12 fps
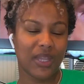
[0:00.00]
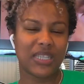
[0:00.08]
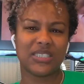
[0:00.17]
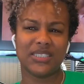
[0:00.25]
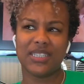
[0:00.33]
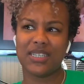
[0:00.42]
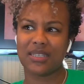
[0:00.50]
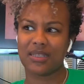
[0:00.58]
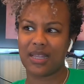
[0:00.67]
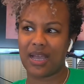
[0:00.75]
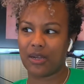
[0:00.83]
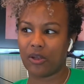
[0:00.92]
She does a
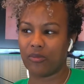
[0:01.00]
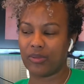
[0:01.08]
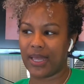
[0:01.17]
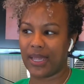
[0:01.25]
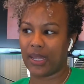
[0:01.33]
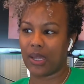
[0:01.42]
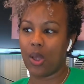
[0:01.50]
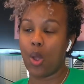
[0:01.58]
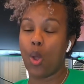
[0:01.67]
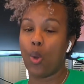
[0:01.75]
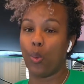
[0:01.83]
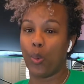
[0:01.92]
lot of like
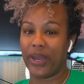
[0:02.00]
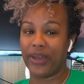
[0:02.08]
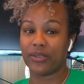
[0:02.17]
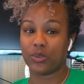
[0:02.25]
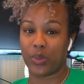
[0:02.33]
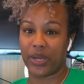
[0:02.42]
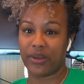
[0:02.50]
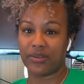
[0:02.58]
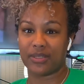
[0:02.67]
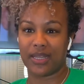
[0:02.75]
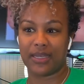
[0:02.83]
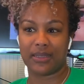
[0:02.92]
wears
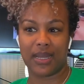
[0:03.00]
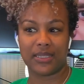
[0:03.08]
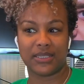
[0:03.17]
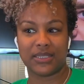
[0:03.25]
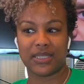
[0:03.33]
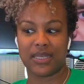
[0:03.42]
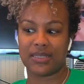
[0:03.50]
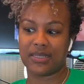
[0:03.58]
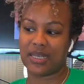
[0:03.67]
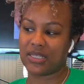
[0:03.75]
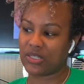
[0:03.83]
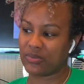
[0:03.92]
wears like not just
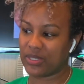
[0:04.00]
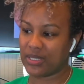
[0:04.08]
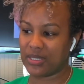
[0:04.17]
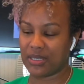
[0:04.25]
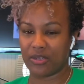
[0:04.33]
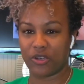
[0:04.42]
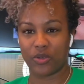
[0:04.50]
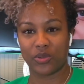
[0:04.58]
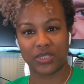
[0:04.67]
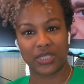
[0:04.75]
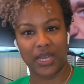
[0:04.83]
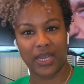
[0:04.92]
accessories and
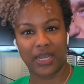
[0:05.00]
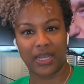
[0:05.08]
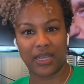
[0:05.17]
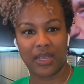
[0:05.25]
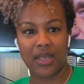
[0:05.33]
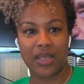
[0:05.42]
crochet